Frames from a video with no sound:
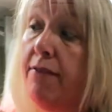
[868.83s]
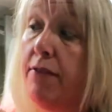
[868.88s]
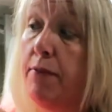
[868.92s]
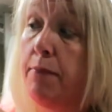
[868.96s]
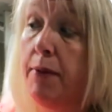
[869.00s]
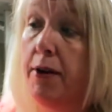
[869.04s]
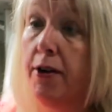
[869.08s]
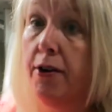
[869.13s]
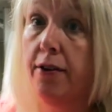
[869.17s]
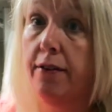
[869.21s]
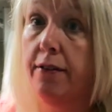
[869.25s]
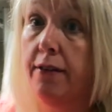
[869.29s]
a
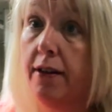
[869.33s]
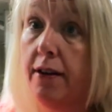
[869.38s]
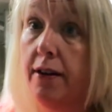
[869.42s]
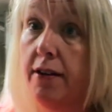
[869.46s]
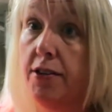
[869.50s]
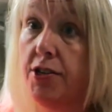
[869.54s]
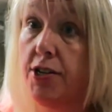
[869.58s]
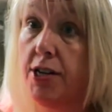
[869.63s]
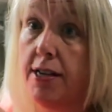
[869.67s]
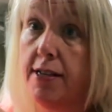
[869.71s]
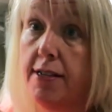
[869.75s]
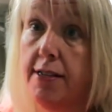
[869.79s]
mirror that
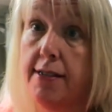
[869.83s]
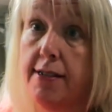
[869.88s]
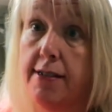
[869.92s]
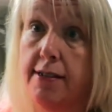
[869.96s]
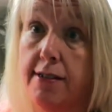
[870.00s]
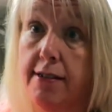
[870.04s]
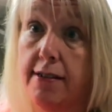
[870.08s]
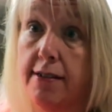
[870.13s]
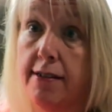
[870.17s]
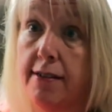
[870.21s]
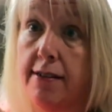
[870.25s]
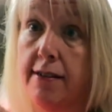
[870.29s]

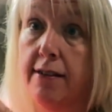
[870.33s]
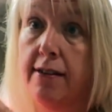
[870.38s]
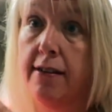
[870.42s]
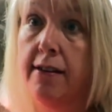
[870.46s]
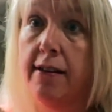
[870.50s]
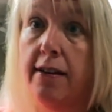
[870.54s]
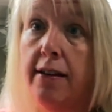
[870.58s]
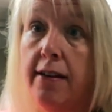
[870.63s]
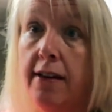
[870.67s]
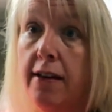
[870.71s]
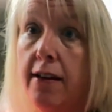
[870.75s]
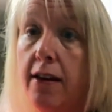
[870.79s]
adjusts
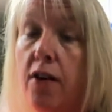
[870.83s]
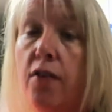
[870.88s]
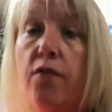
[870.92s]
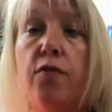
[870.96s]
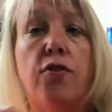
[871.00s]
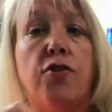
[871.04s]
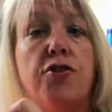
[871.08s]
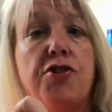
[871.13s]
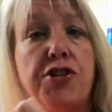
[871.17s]
for